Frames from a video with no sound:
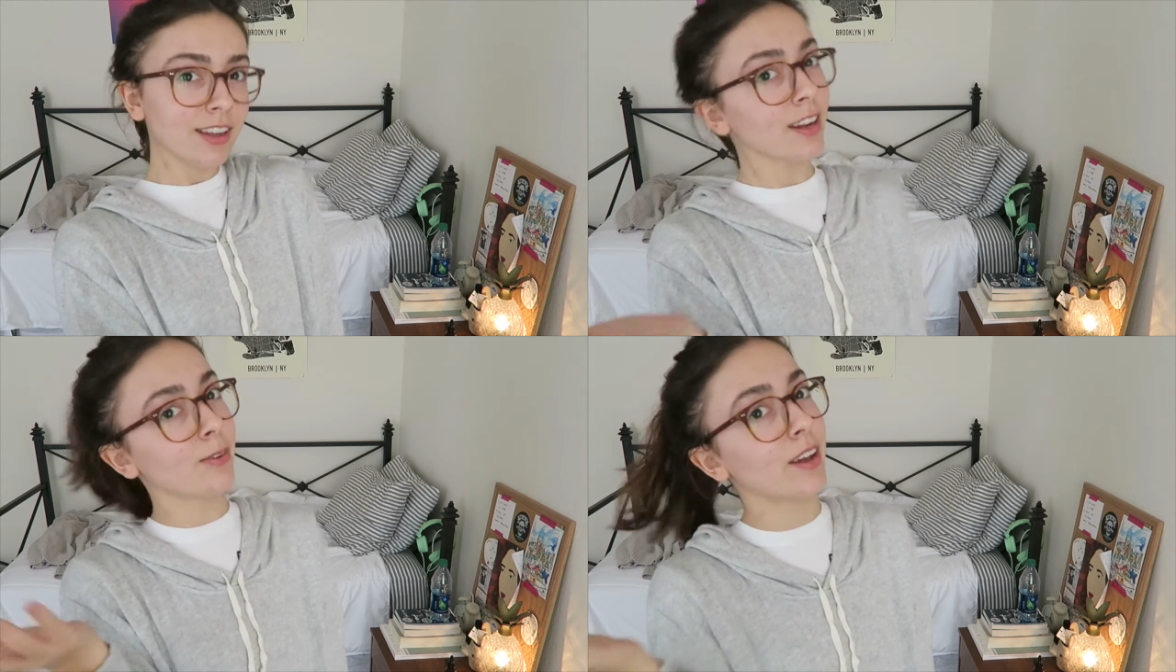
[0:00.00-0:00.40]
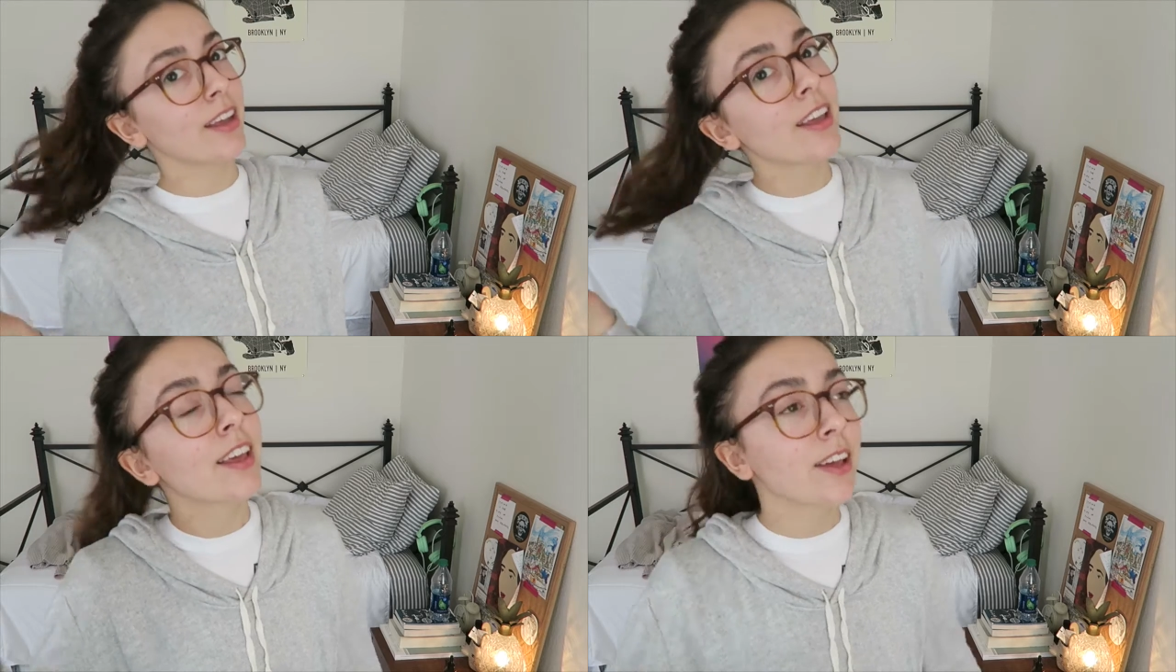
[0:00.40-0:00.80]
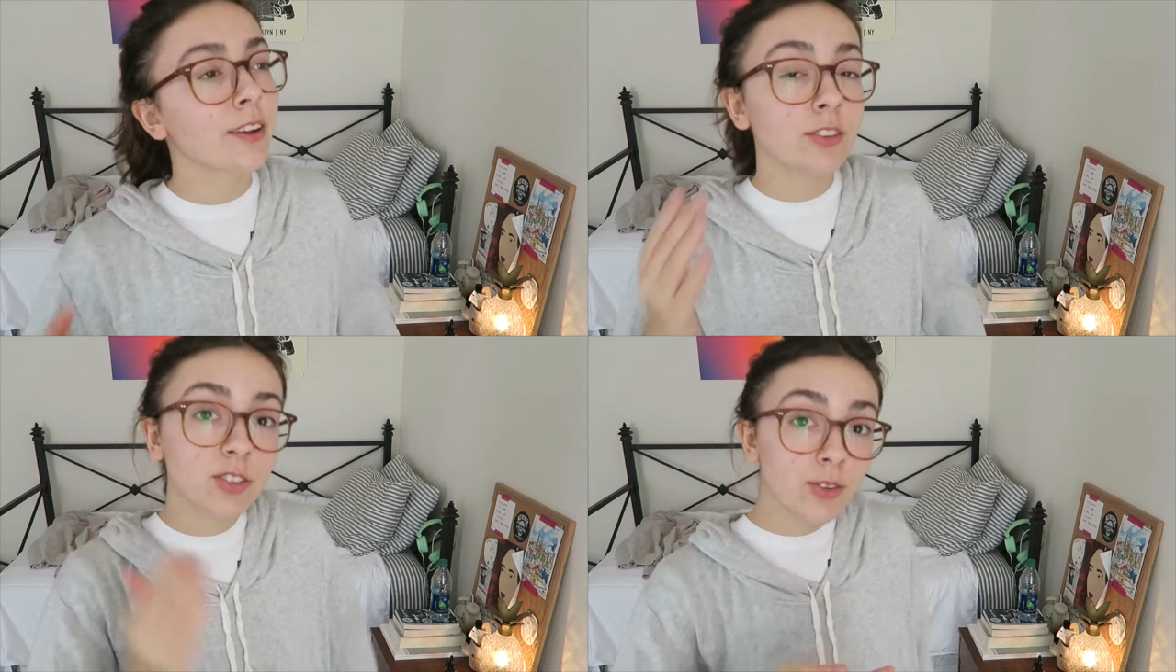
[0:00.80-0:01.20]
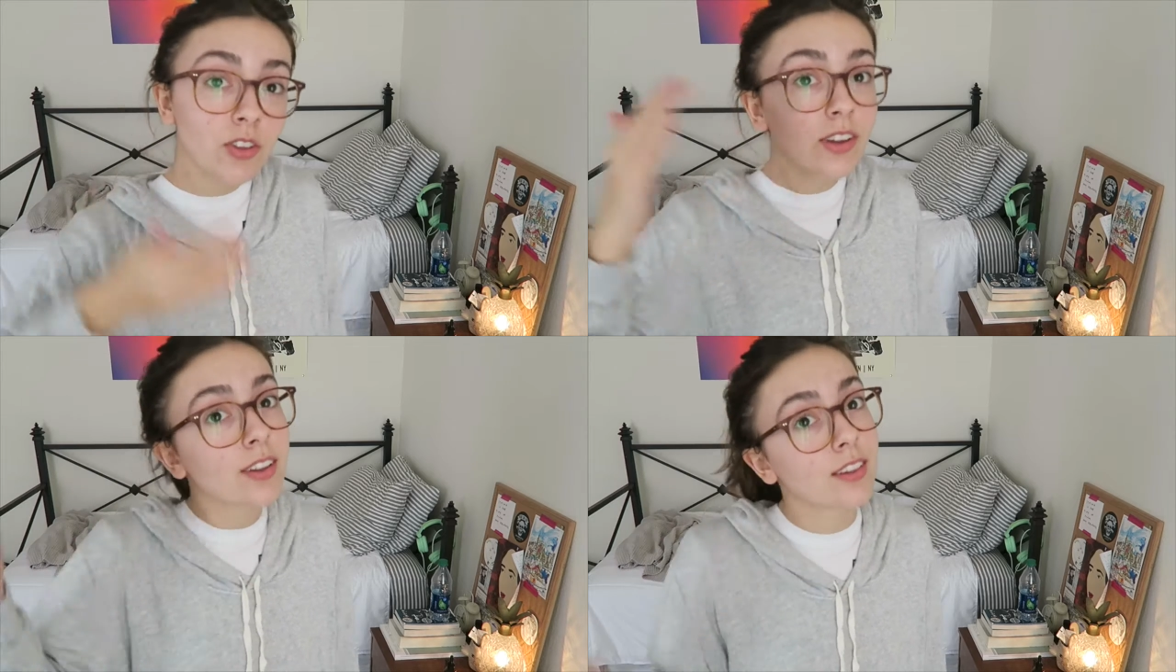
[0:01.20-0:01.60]
Anyway, you're
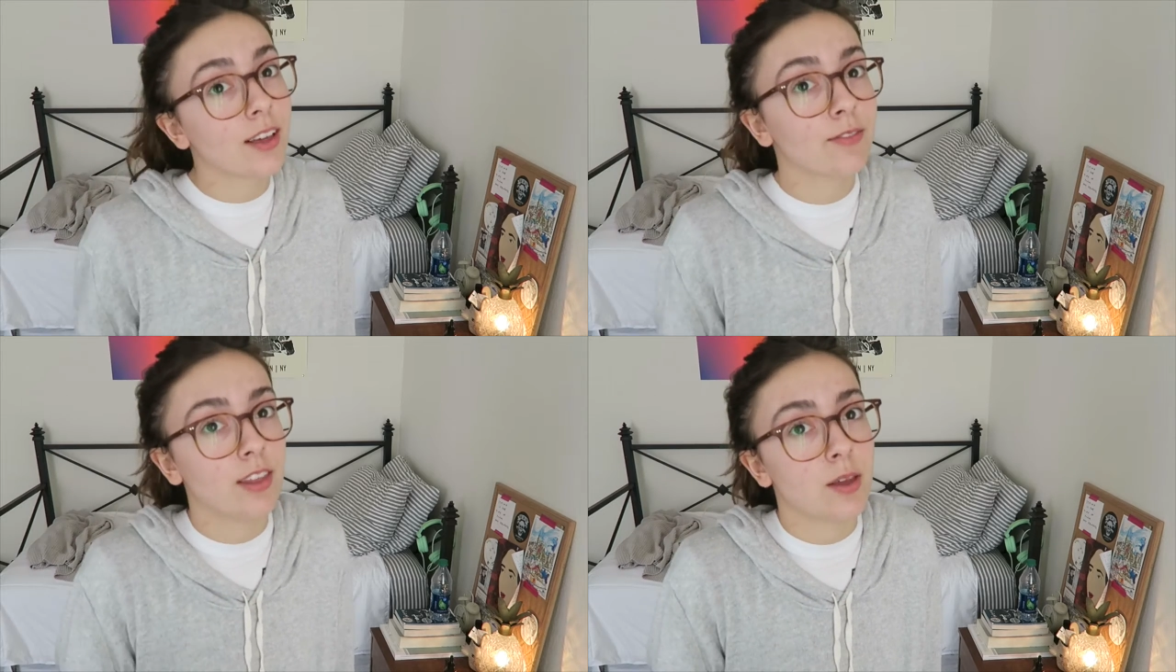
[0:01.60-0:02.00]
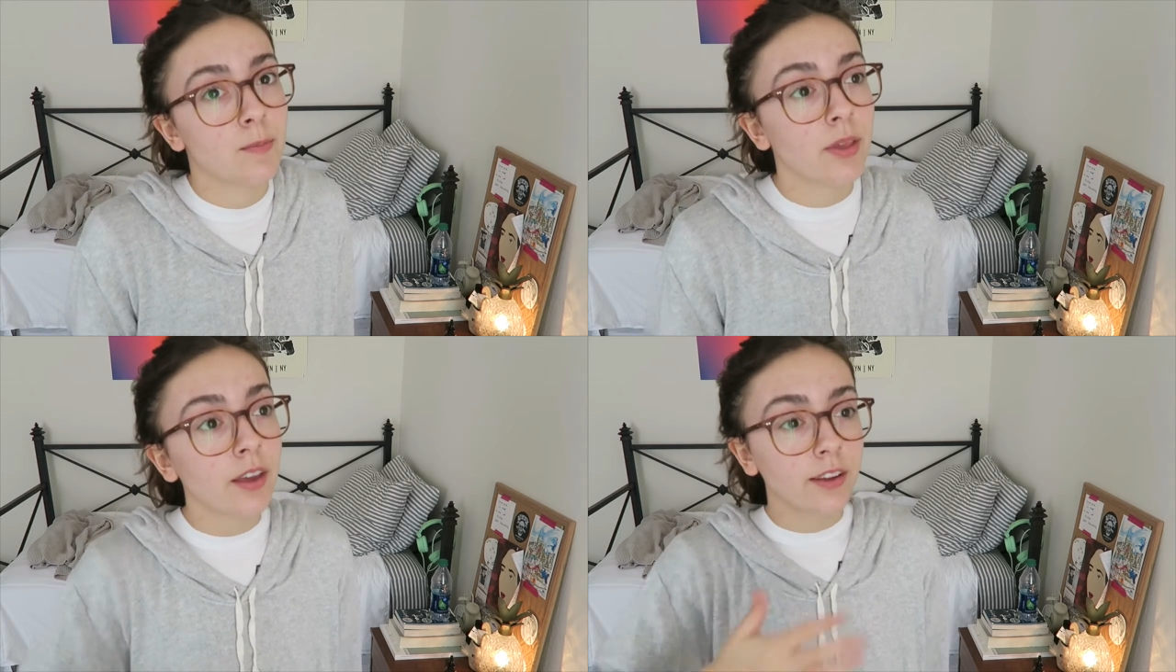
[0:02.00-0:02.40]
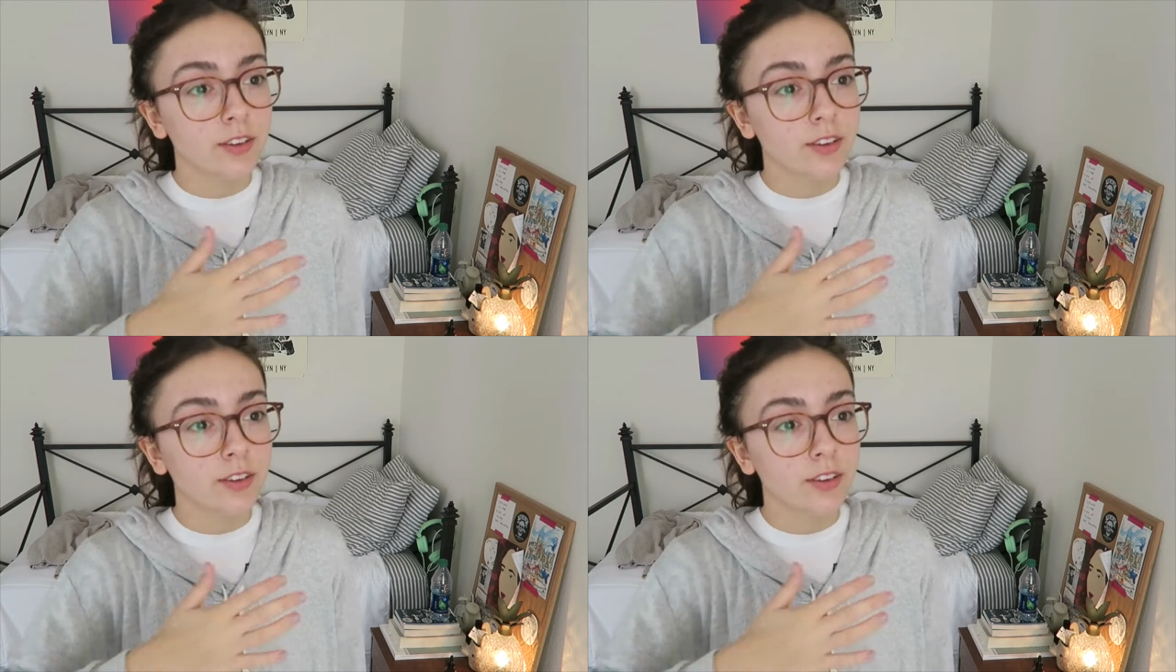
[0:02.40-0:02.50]
choosing to love them.